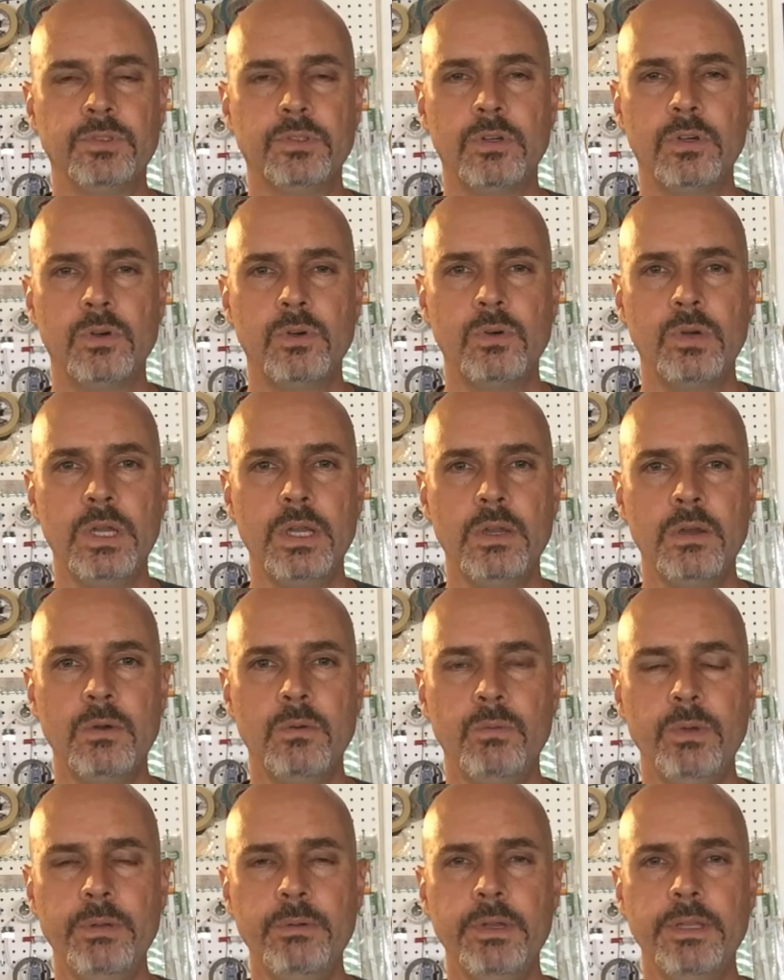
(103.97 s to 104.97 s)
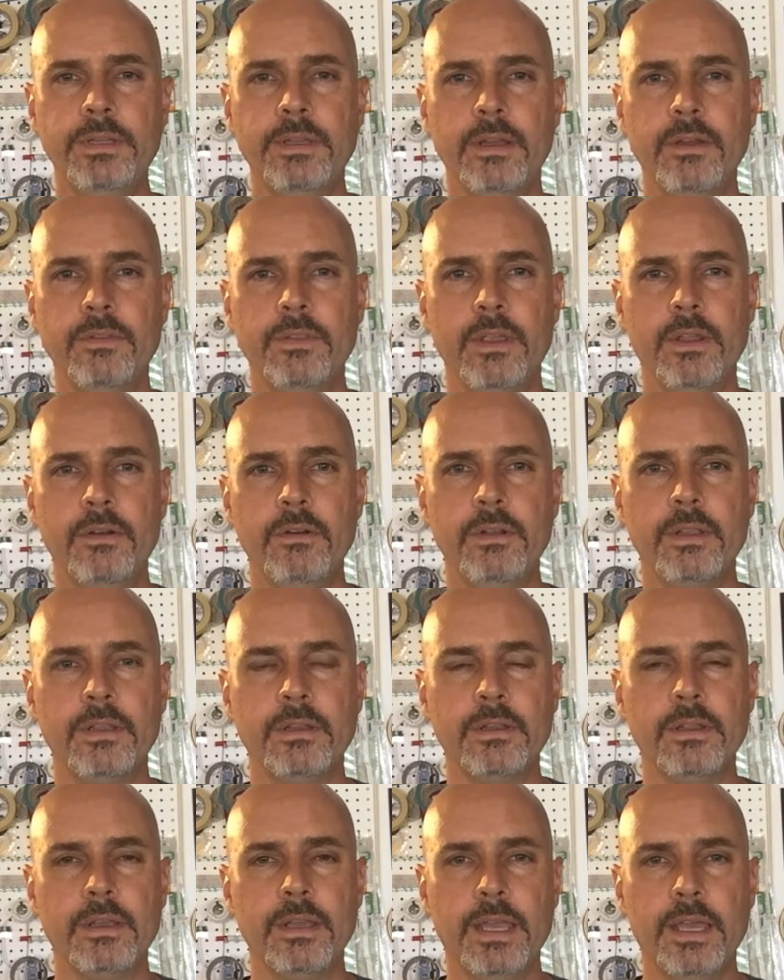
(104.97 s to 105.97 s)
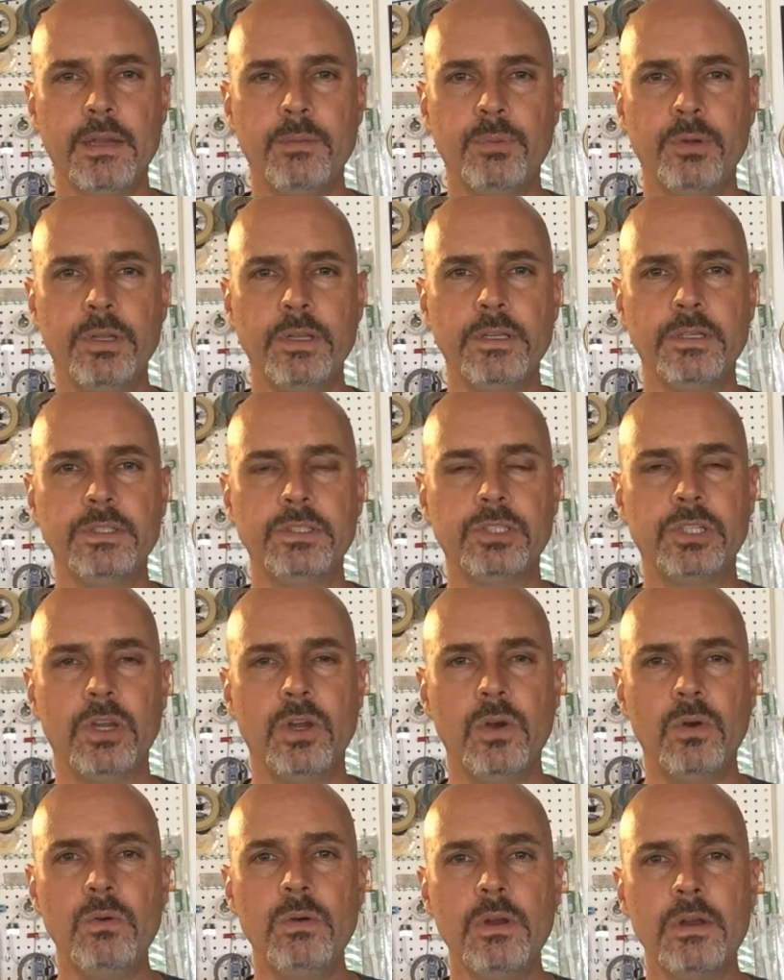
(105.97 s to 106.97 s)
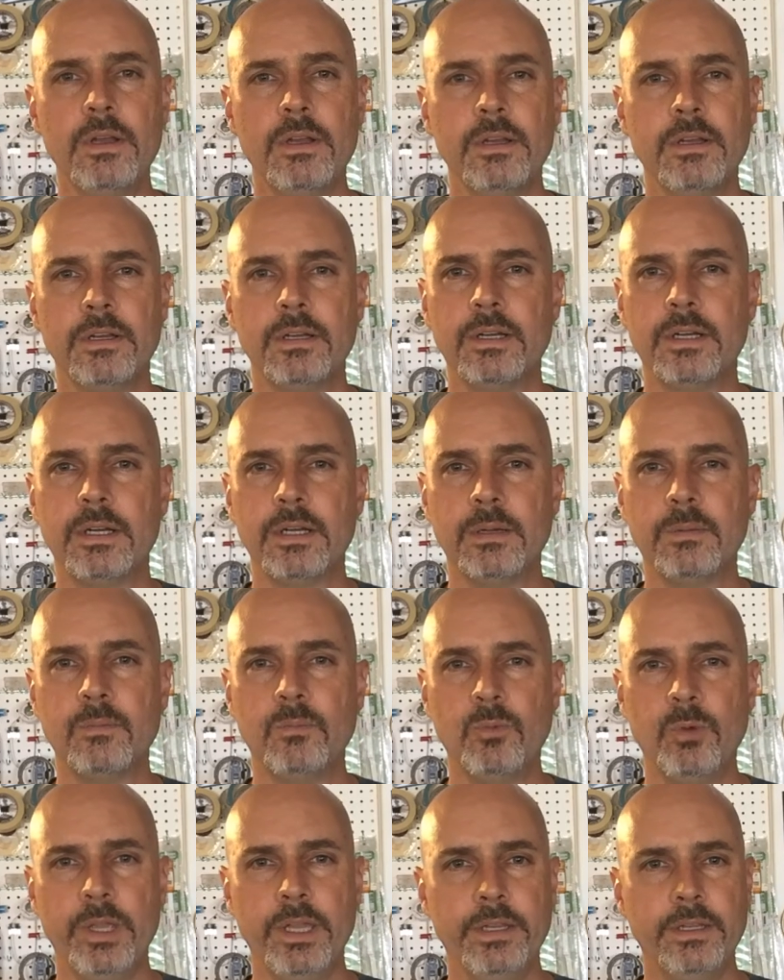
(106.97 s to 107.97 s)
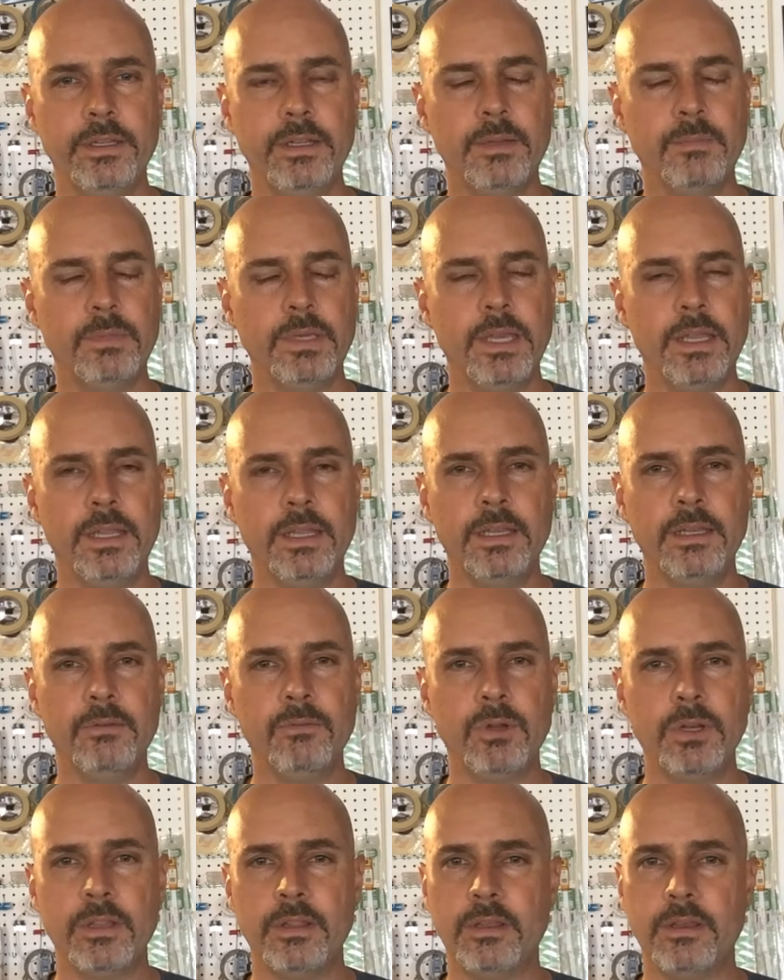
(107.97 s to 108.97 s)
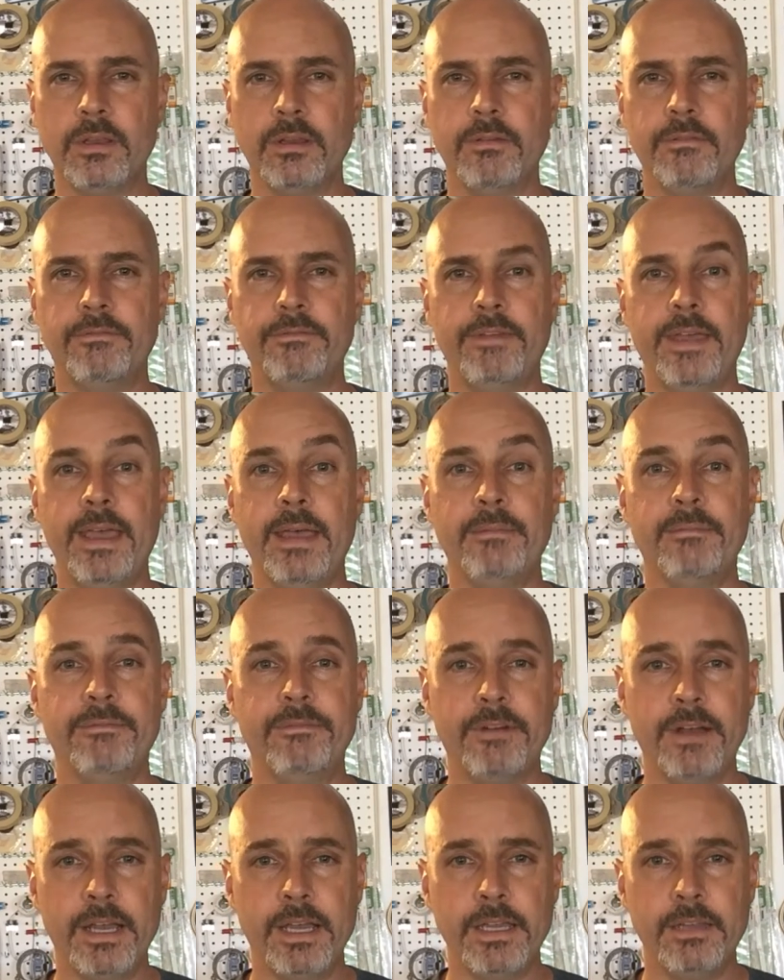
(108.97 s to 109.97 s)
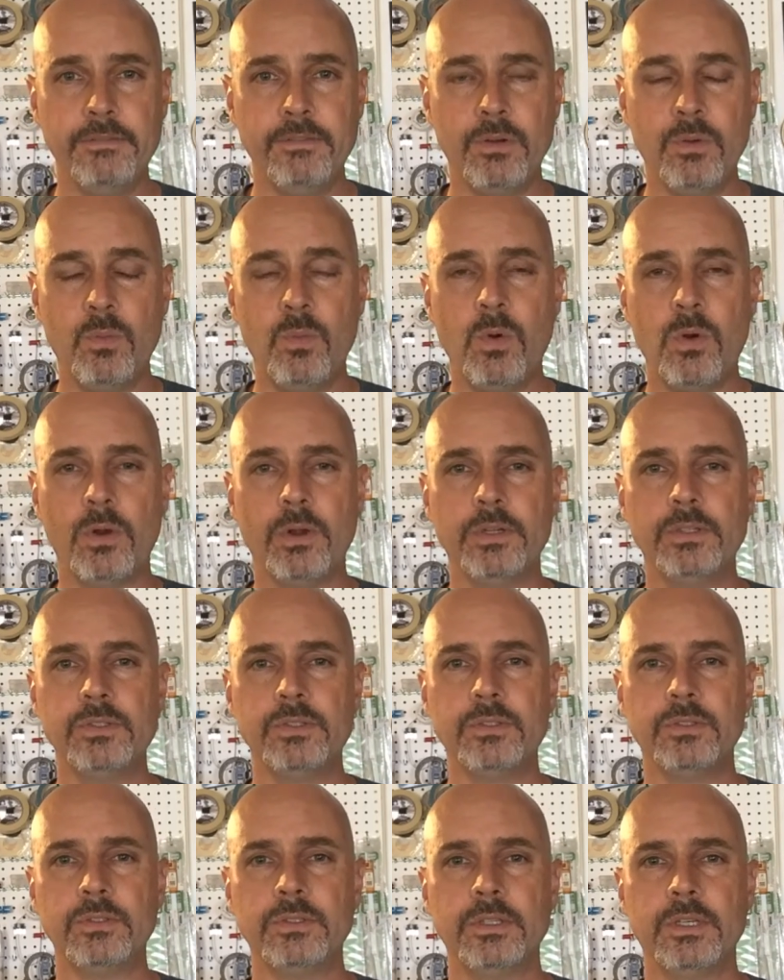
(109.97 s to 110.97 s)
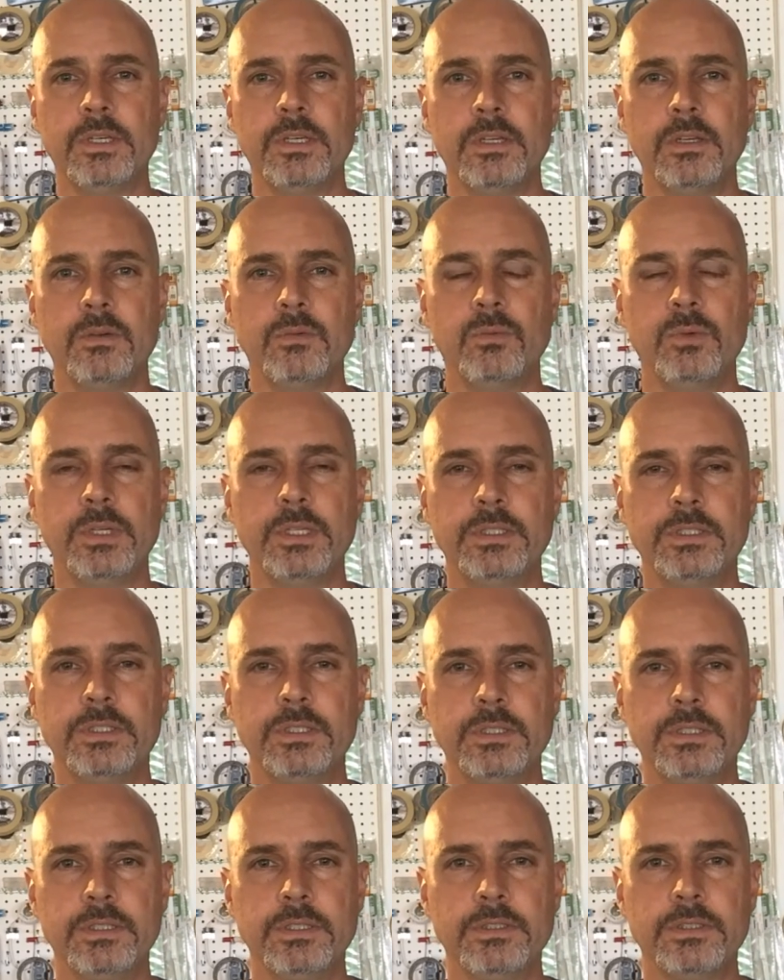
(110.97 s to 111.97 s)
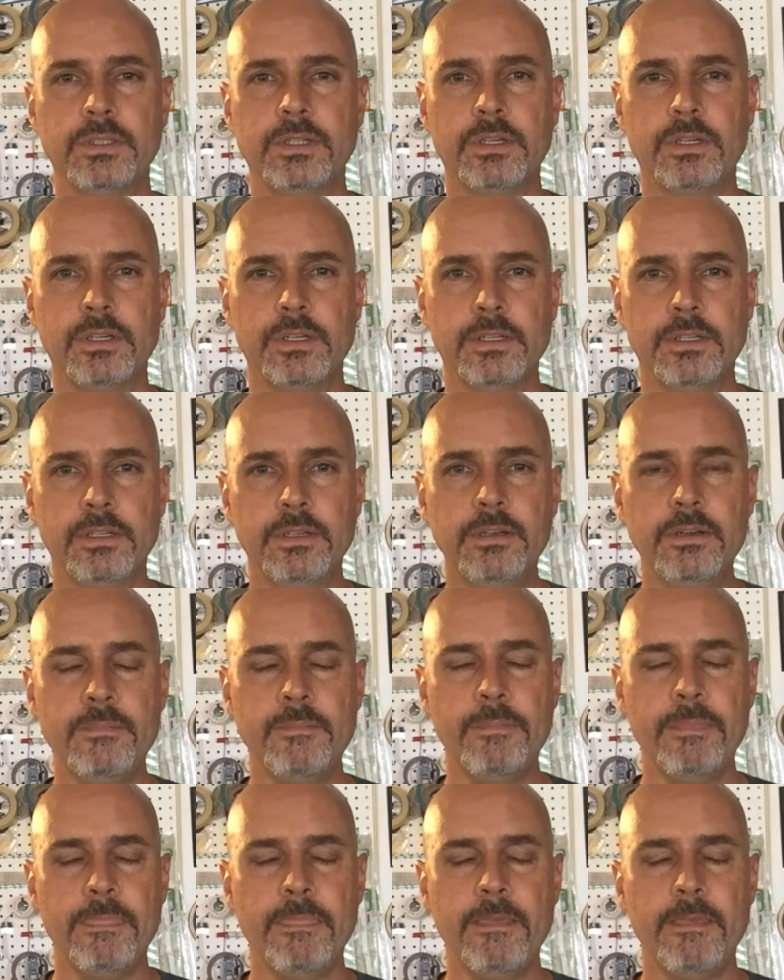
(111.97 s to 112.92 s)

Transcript: So we went down there and had a pretty good show. We ended up getting one of the Fab 5 awards, which is an honor.